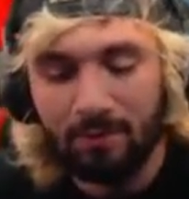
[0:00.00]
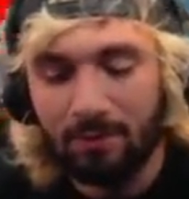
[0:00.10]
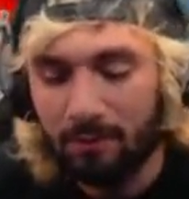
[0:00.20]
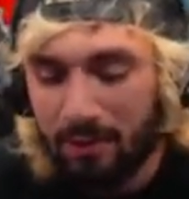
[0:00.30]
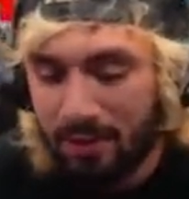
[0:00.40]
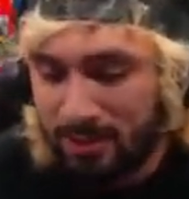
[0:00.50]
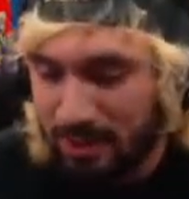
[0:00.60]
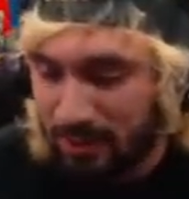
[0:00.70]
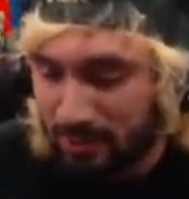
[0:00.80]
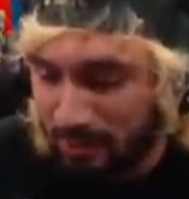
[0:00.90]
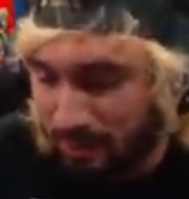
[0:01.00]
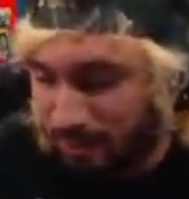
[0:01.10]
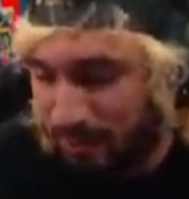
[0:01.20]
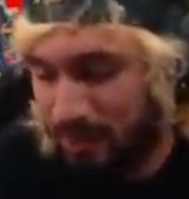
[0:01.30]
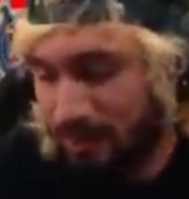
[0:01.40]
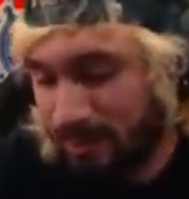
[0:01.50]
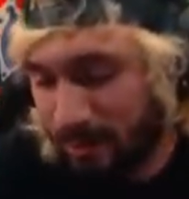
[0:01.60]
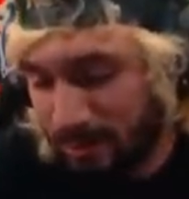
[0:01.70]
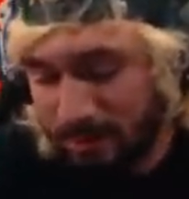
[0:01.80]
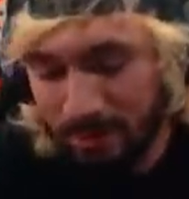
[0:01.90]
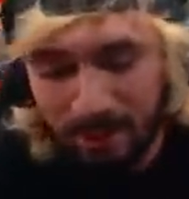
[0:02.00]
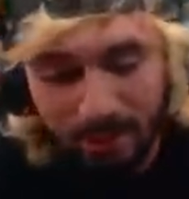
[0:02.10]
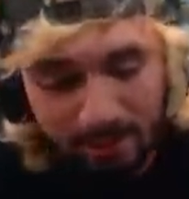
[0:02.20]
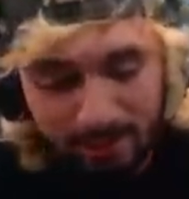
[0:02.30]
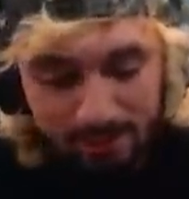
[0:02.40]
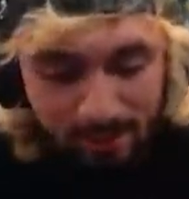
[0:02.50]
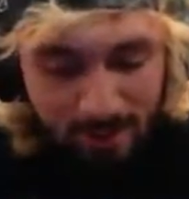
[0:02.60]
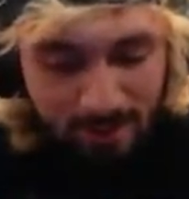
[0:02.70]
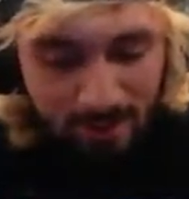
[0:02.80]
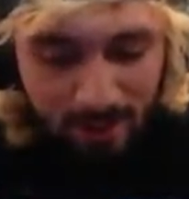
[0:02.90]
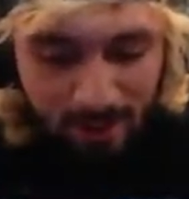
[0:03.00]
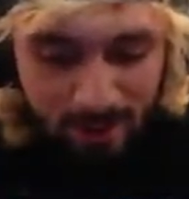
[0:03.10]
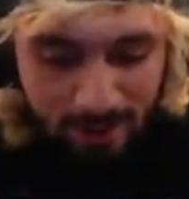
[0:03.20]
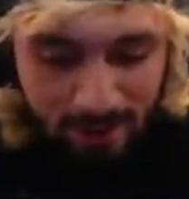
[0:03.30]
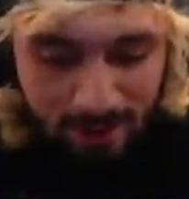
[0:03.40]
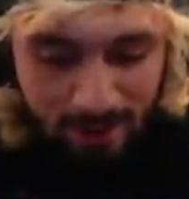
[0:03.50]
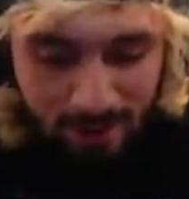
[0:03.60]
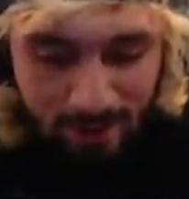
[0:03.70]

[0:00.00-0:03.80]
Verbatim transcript: What else should I throw in there? Hey, nothing too crazy, bro. I need, I need.